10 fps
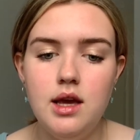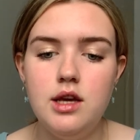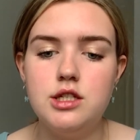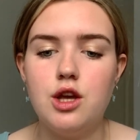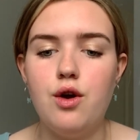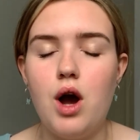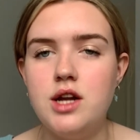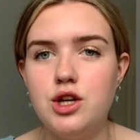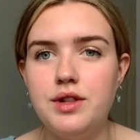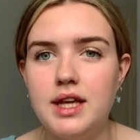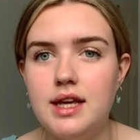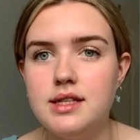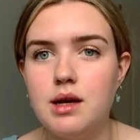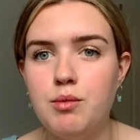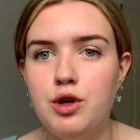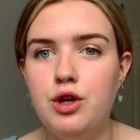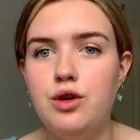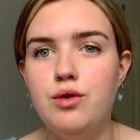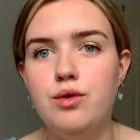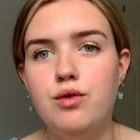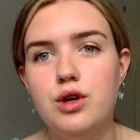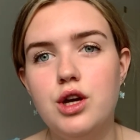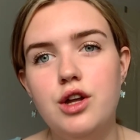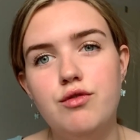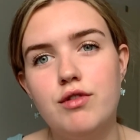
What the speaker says: So I don't think he's someone who can